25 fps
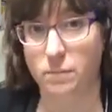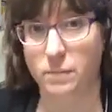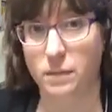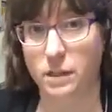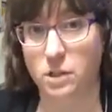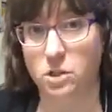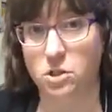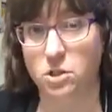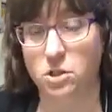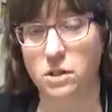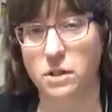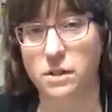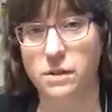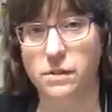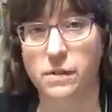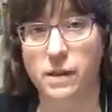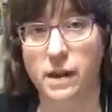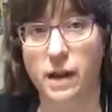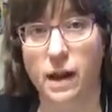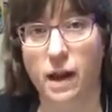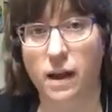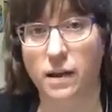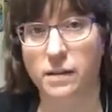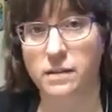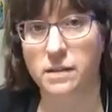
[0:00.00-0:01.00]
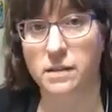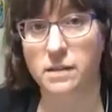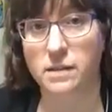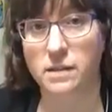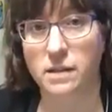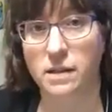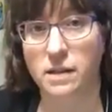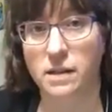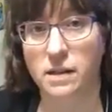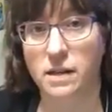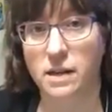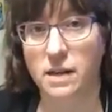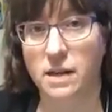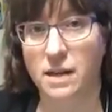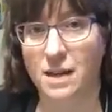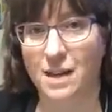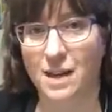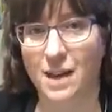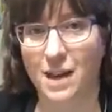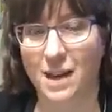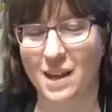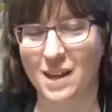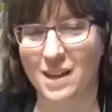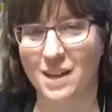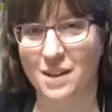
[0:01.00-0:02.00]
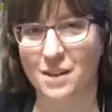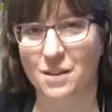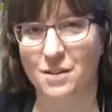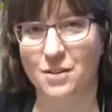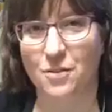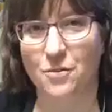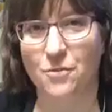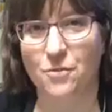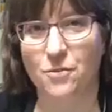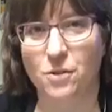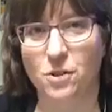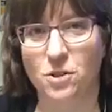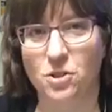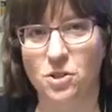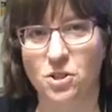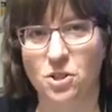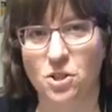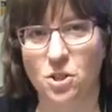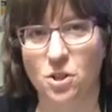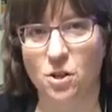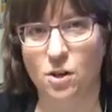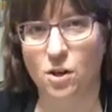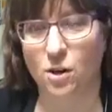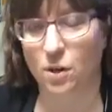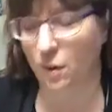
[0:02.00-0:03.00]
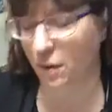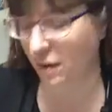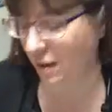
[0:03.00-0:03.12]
make sure you ask. And for sure,